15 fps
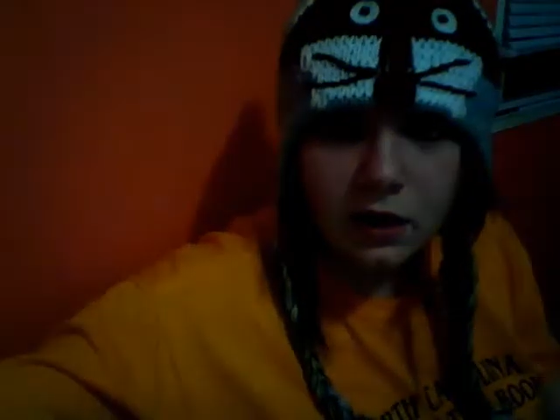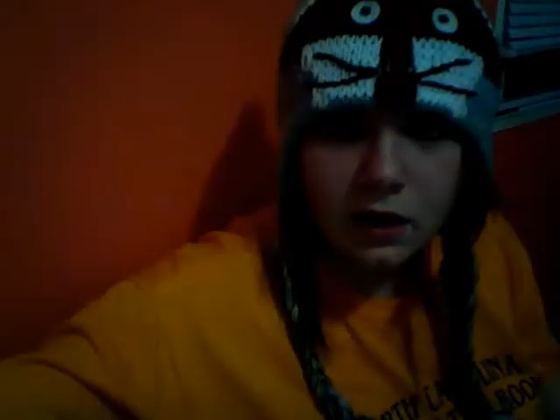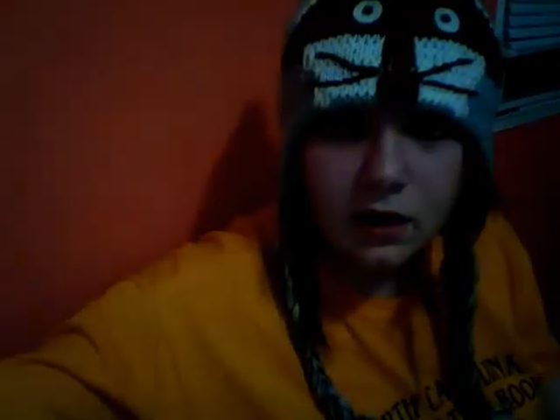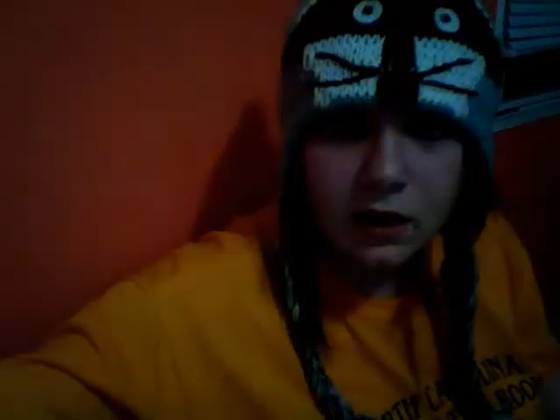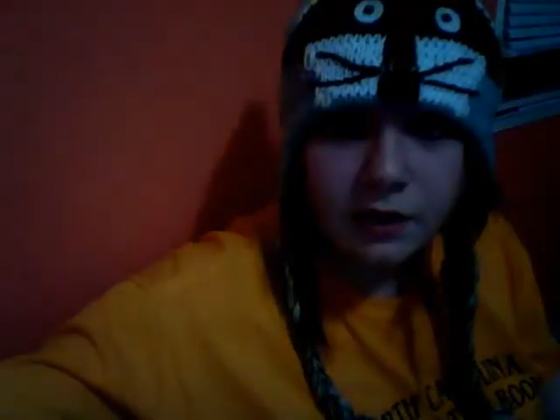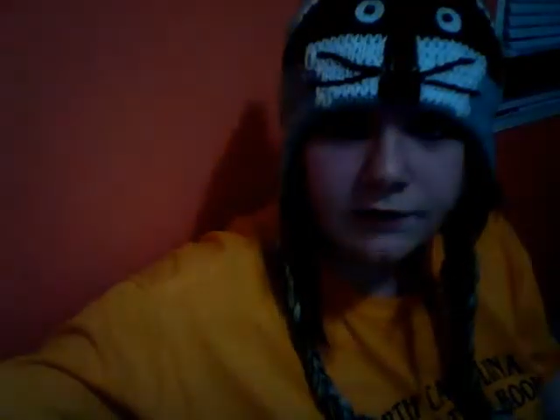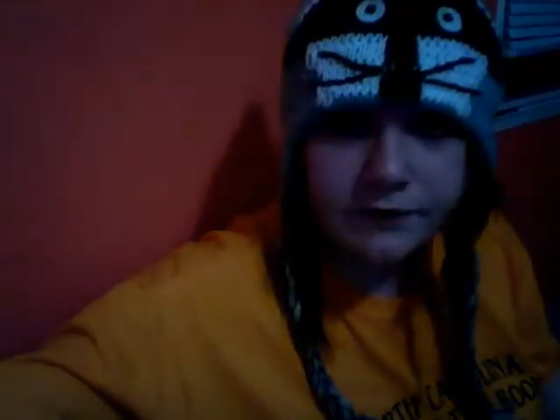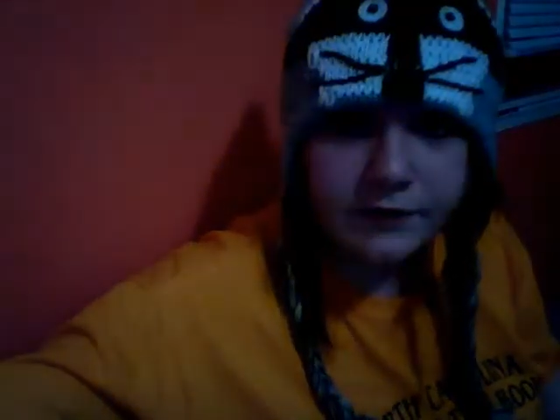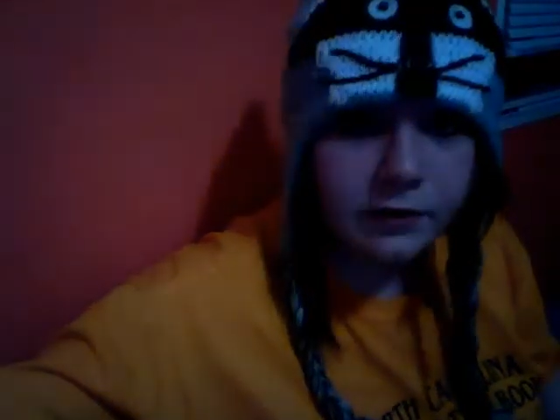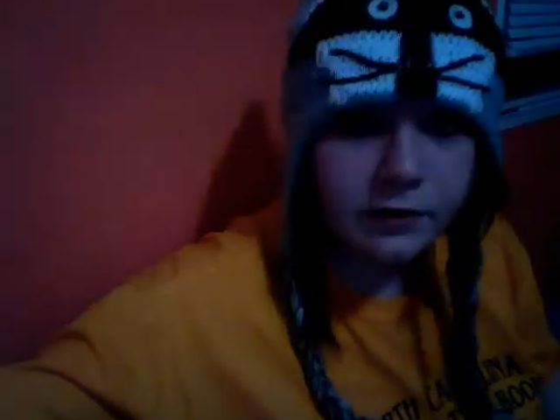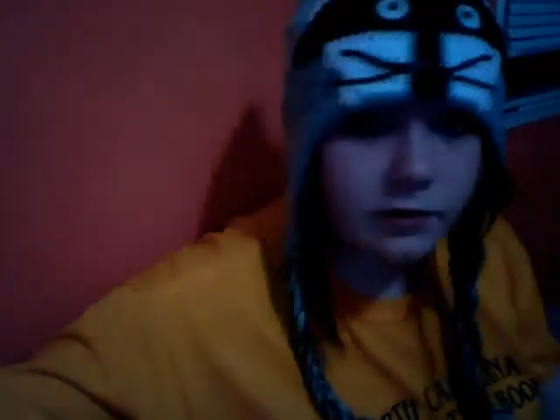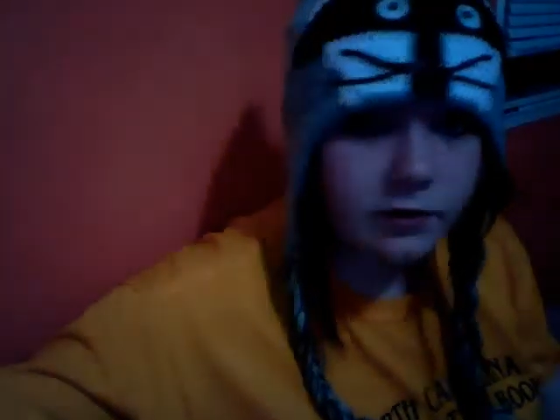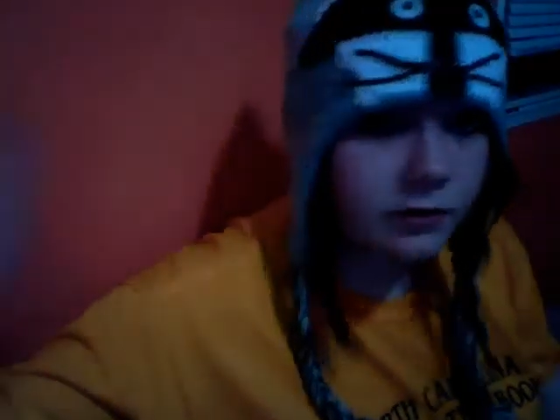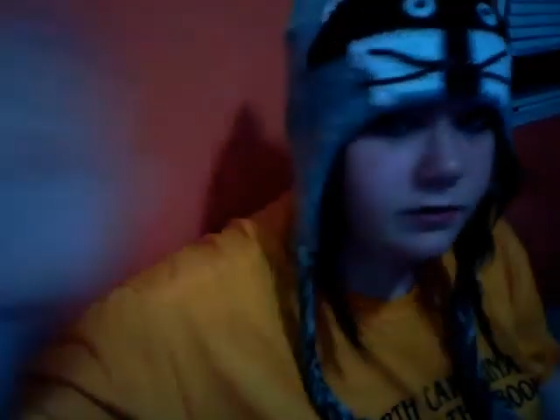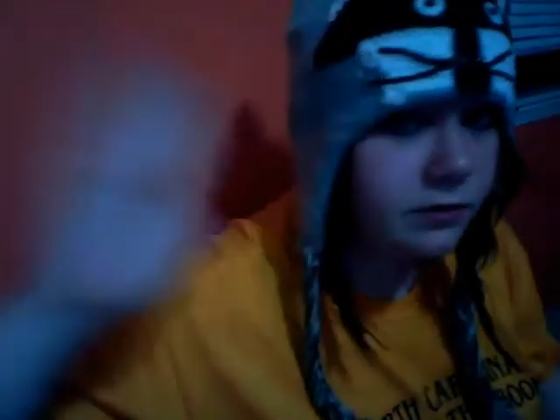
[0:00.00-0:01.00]
I
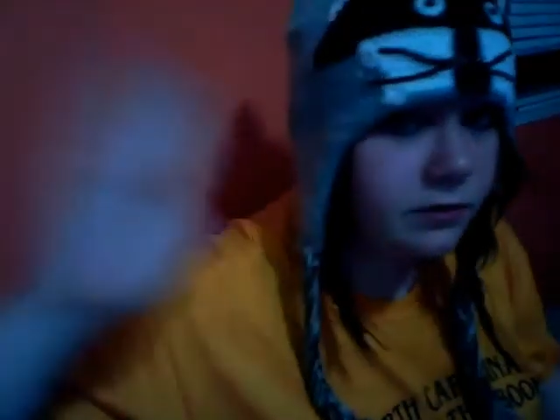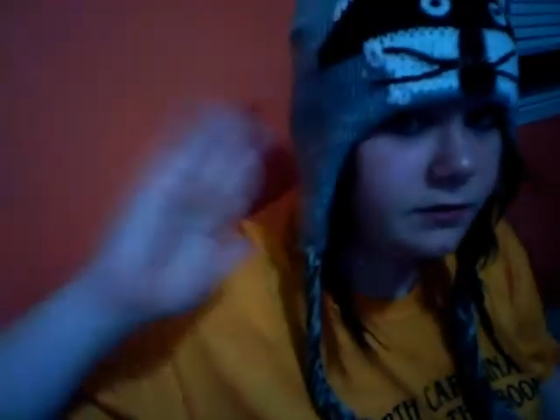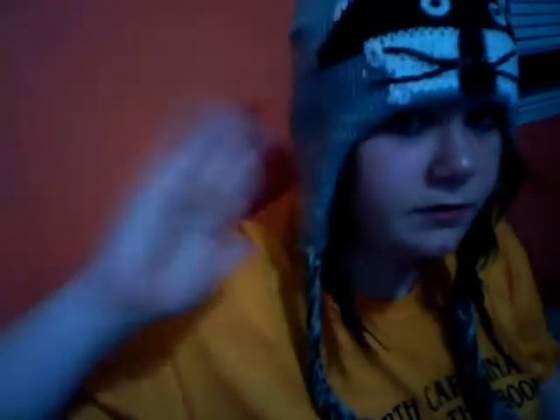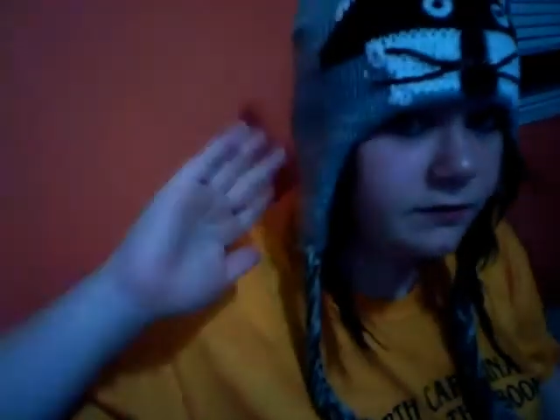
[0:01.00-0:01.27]
figured